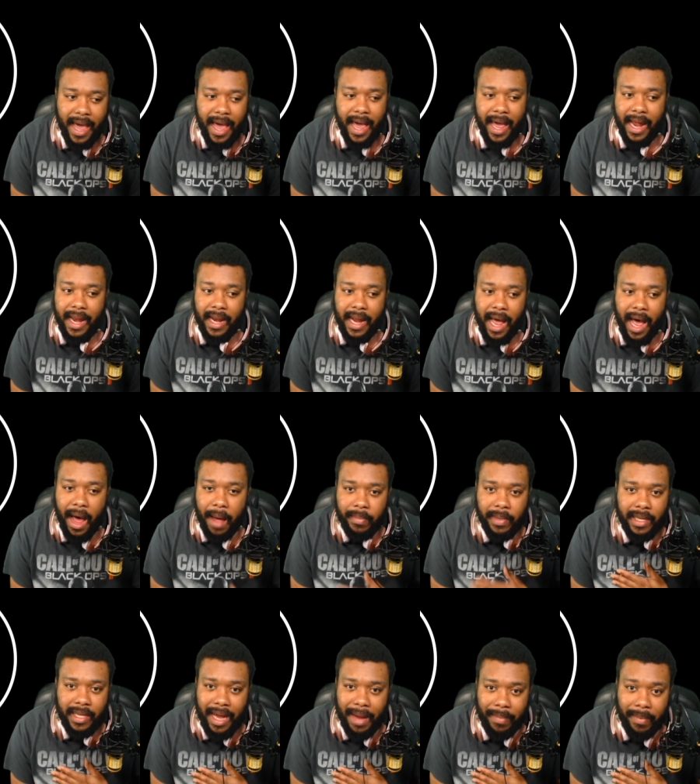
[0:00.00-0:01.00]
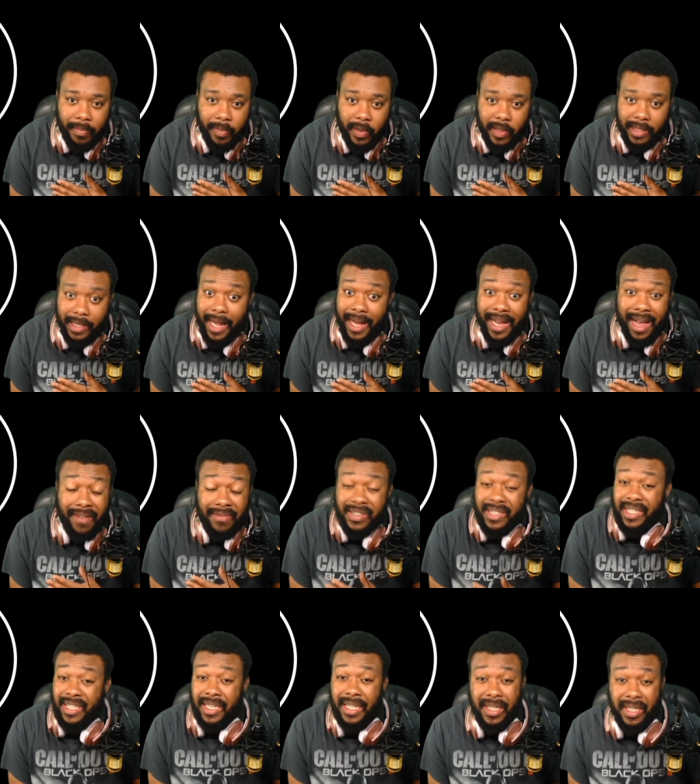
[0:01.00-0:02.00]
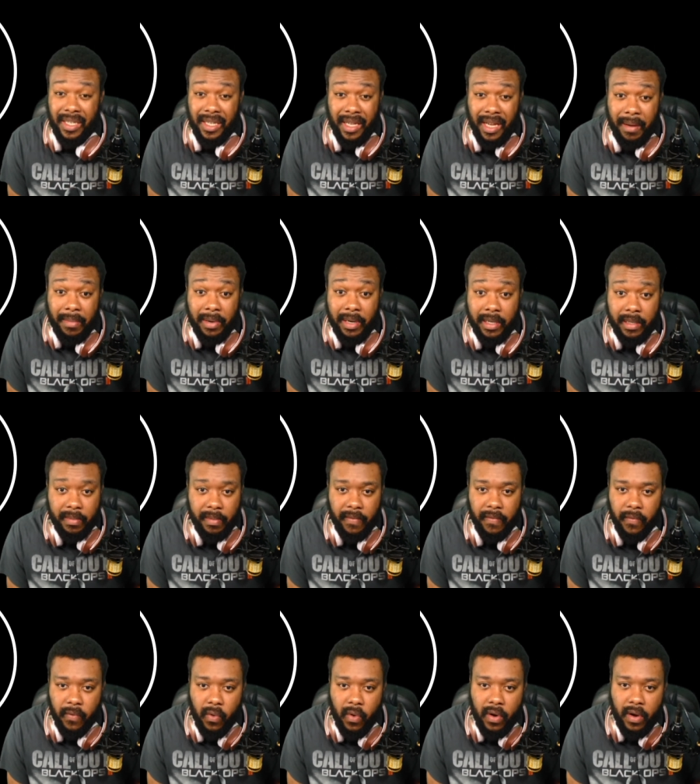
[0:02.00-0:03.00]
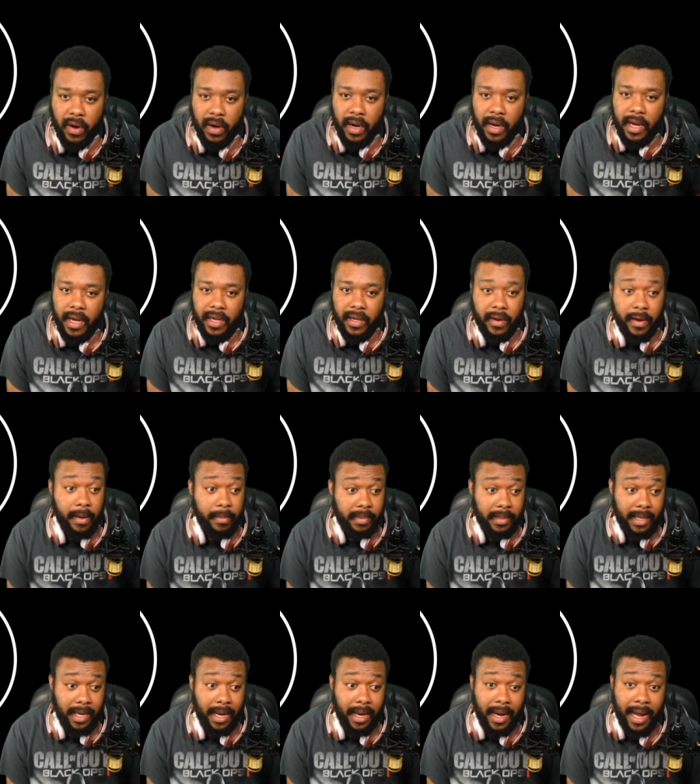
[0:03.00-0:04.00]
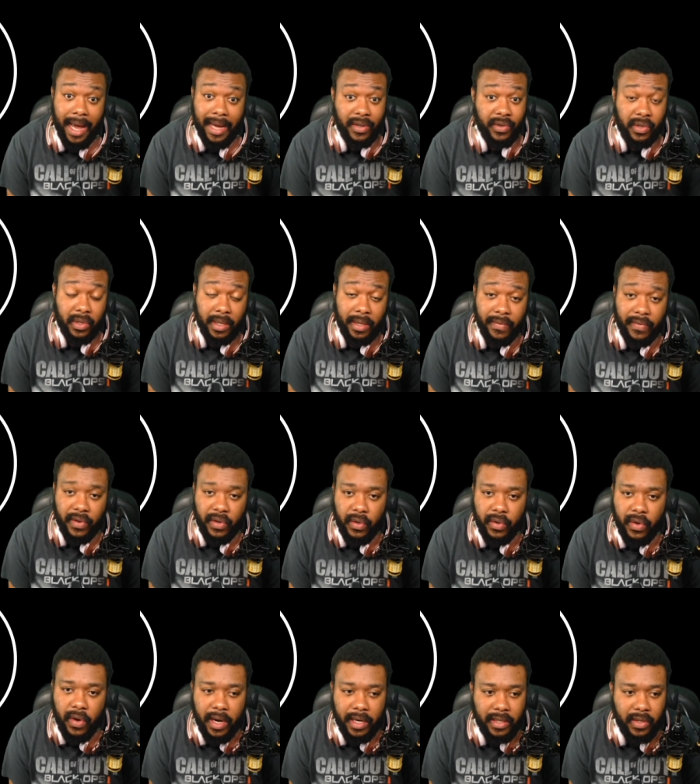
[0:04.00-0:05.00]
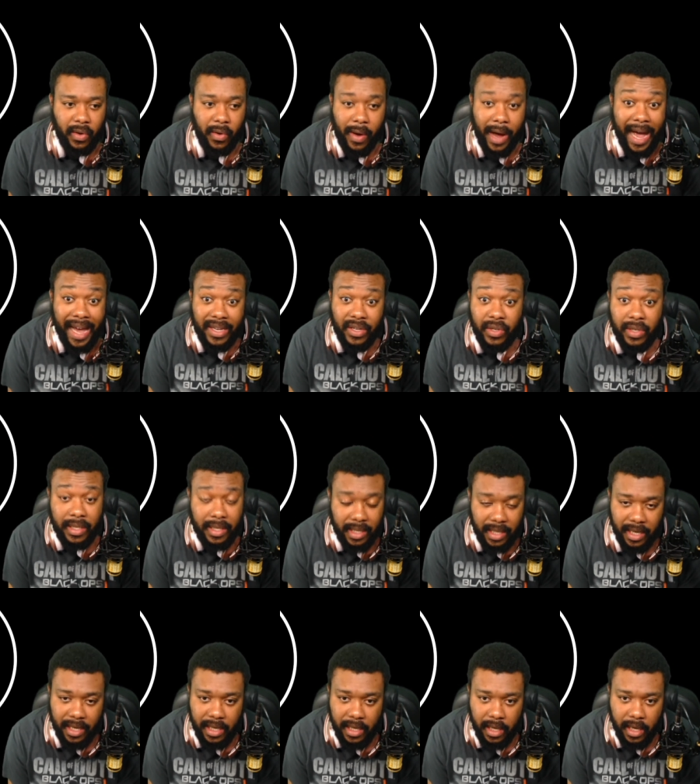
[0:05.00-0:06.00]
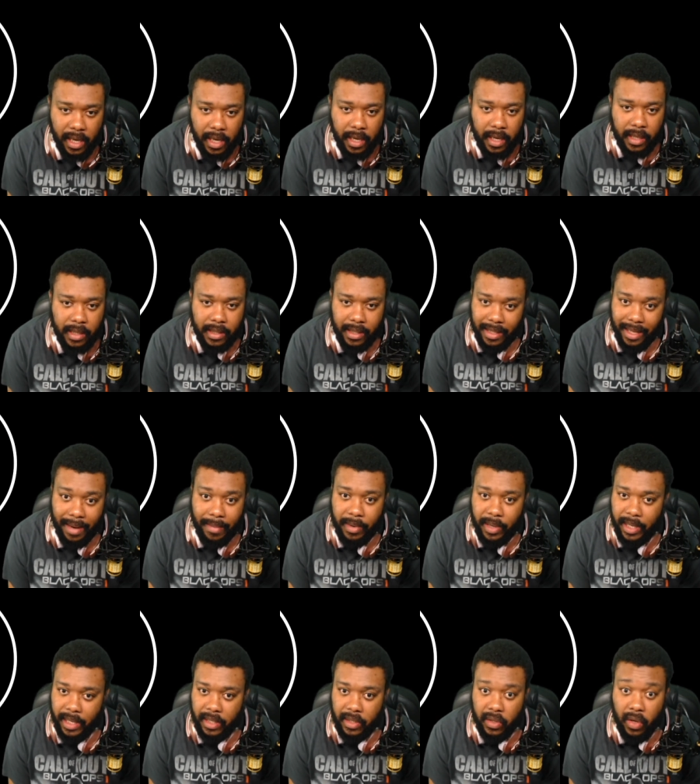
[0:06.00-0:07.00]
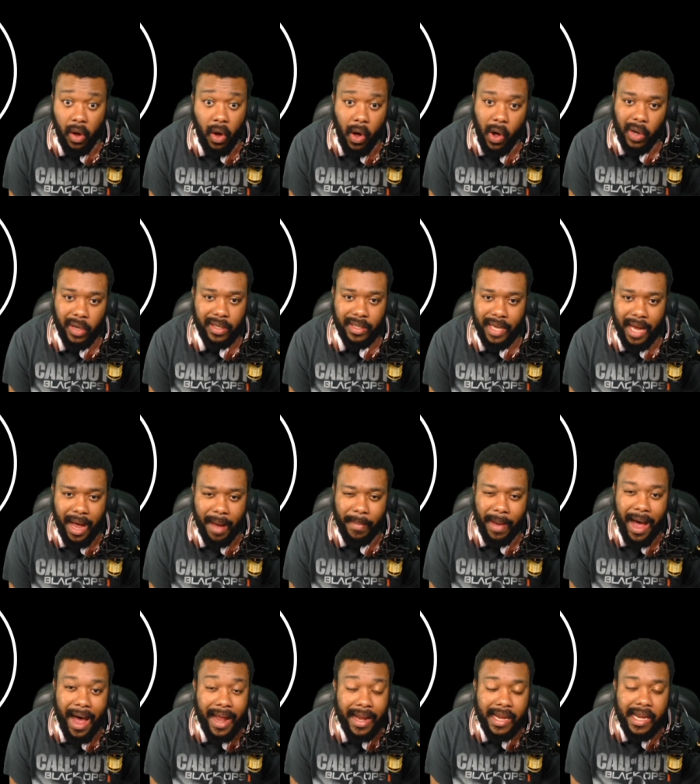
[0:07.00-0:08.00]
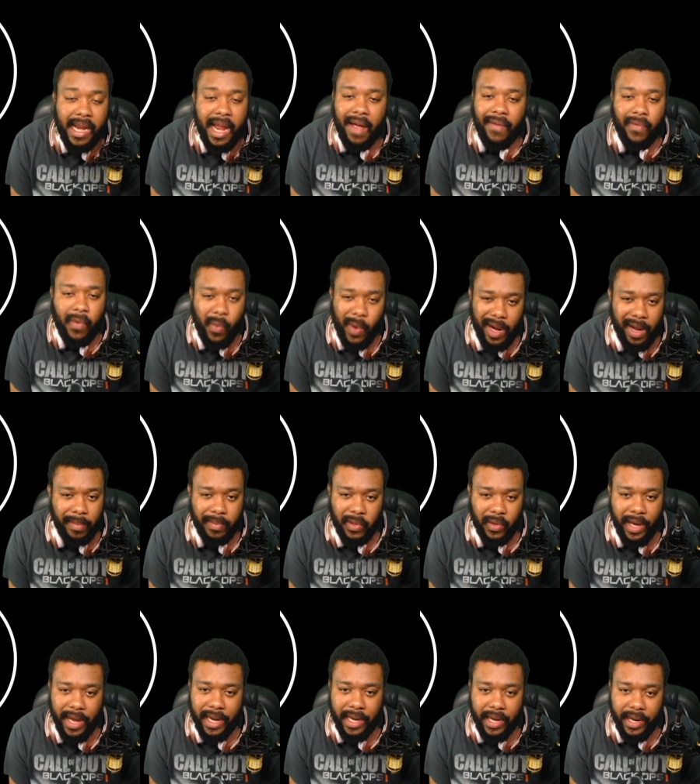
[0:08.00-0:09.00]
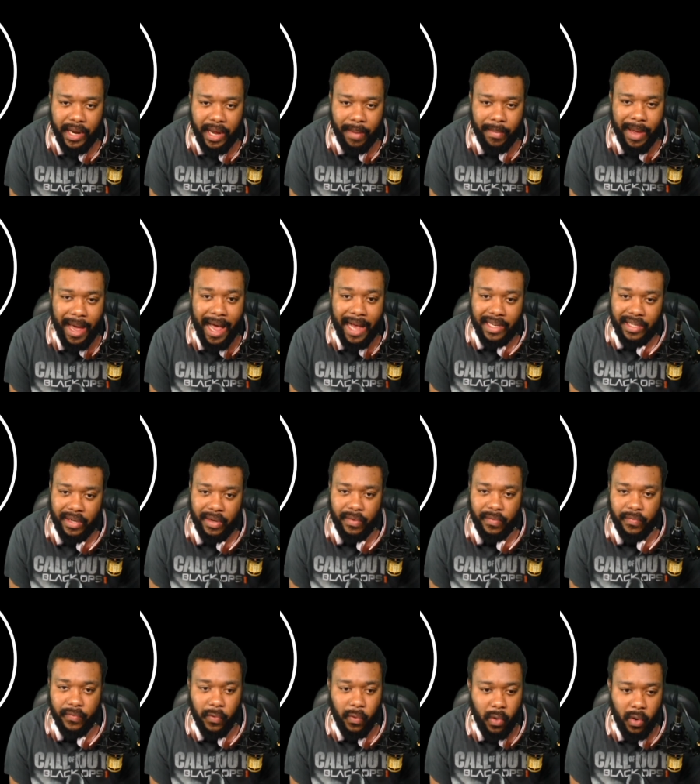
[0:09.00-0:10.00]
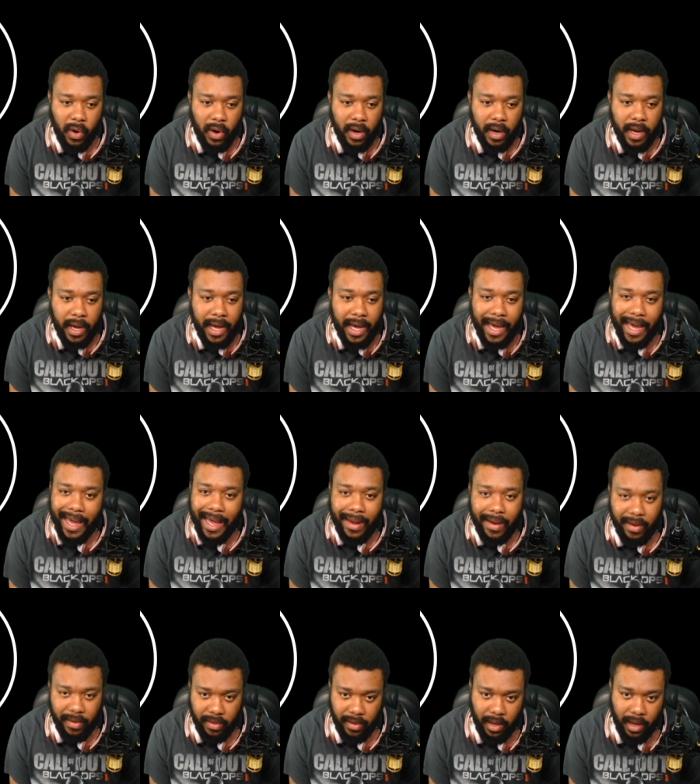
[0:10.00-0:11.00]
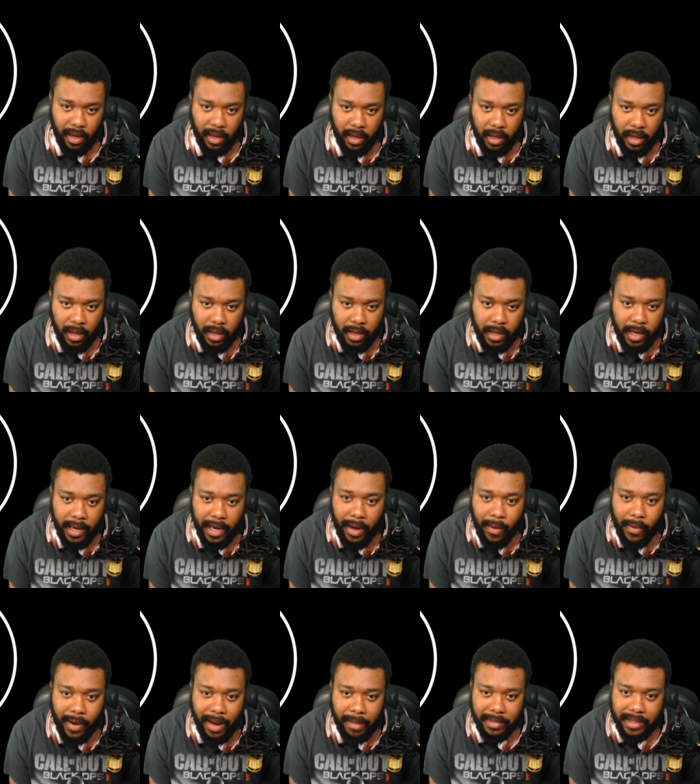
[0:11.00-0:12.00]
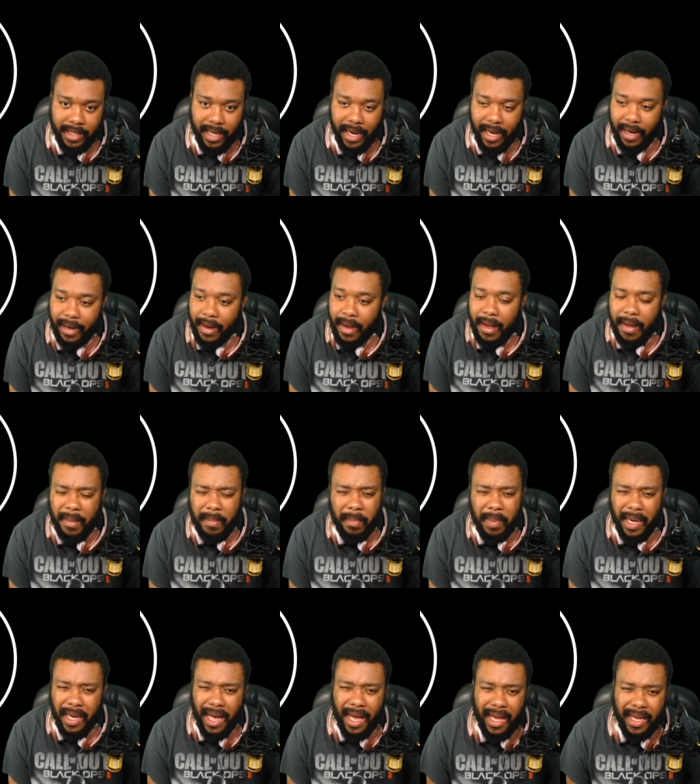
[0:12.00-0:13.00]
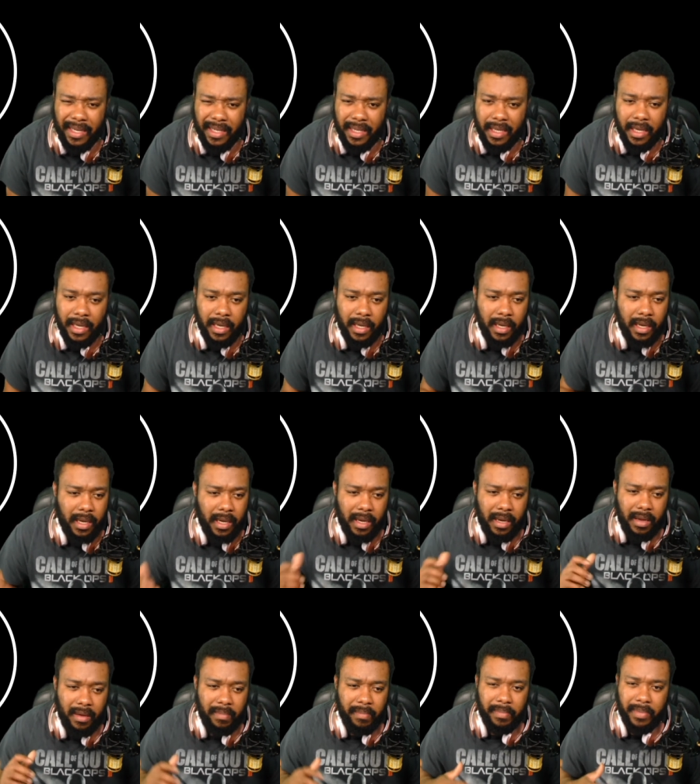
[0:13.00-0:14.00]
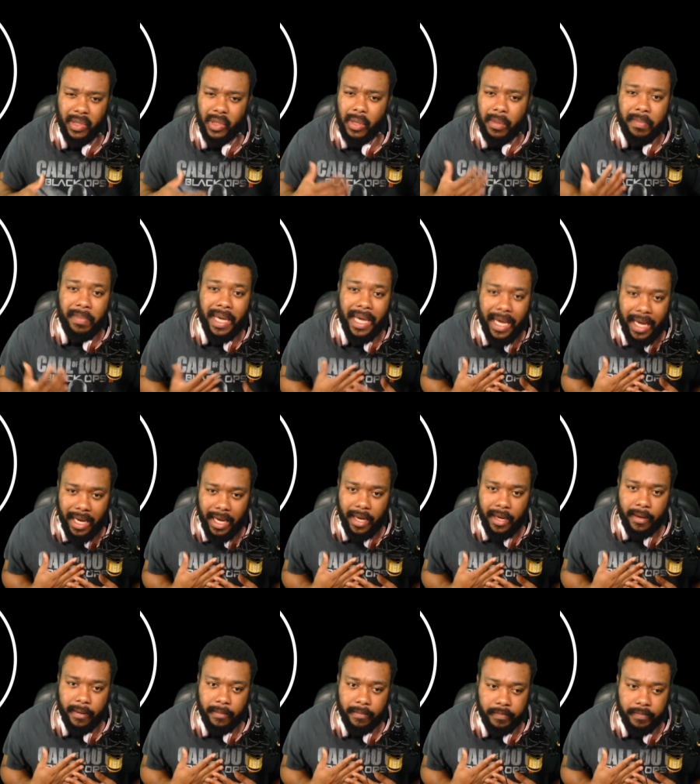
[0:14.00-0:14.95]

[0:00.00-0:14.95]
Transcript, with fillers: And I'm the type of person, like, I've seen celebrities before, you know what I'm saying? I used to live in New York, so I used to see celebrities all the time. I never went up to any of them asking for anything. You get what I'm saying? Because to me,